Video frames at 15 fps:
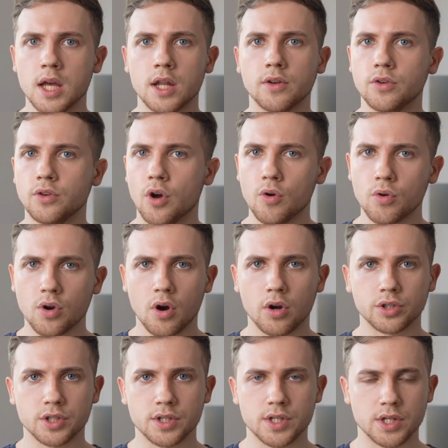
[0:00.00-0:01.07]
No
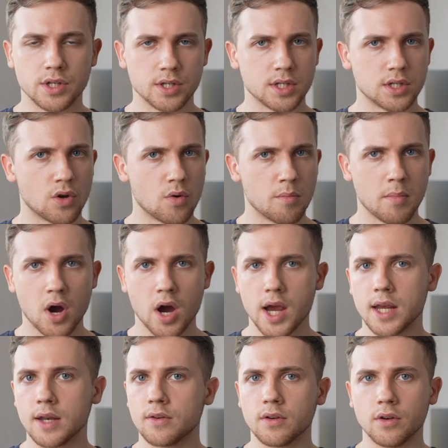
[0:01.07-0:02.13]
consciousness, no
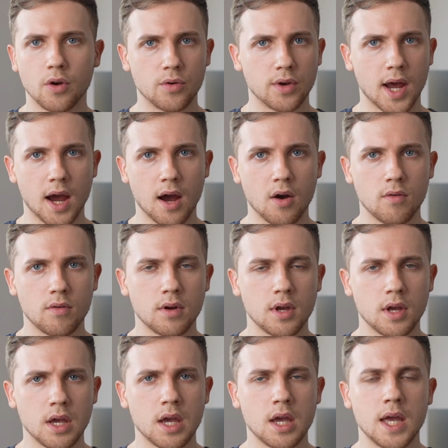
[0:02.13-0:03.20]
mind, no now.
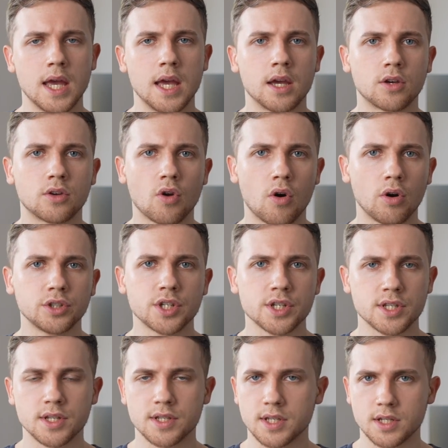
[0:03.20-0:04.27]

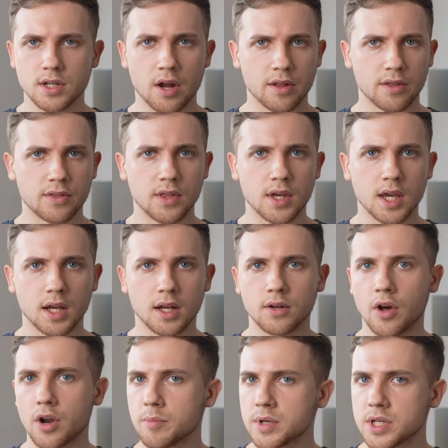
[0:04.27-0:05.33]
Consciousness is not a thing,
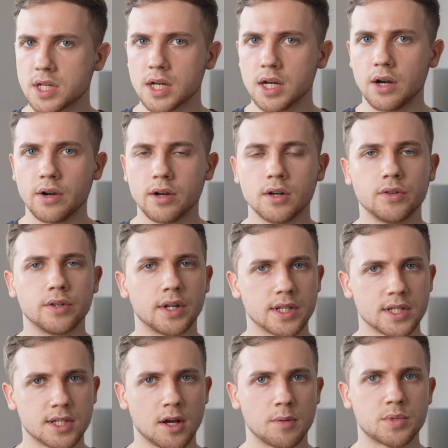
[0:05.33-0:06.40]
not a material, not a
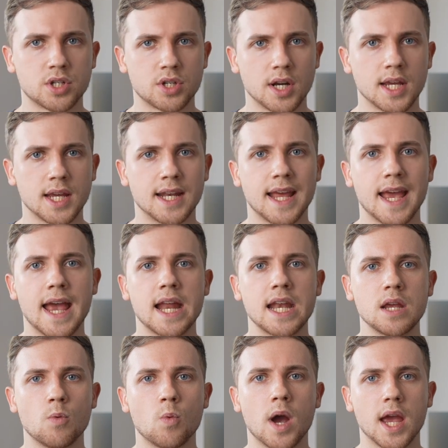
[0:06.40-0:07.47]
substrate in
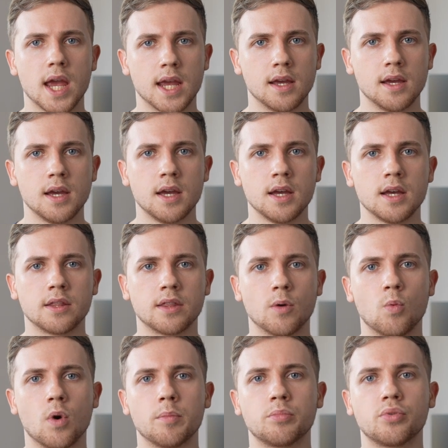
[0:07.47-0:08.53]
any way that
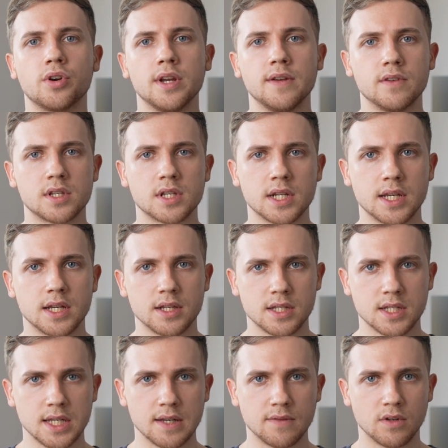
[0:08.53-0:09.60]
one previously
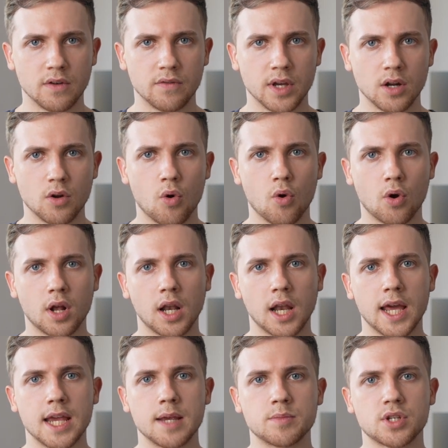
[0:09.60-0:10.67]
conceived of it or
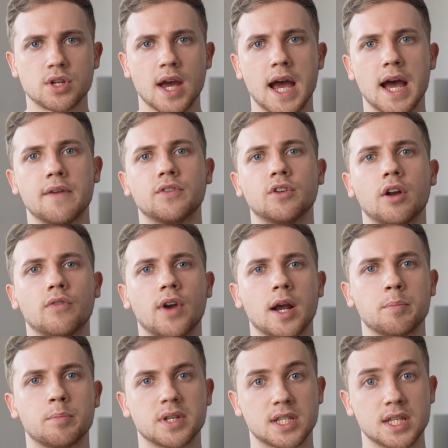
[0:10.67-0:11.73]
claims to have
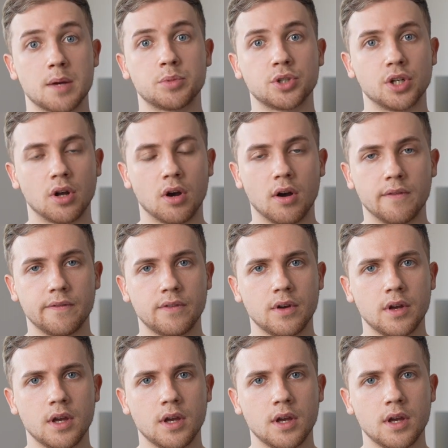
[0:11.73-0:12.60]
direct perception of.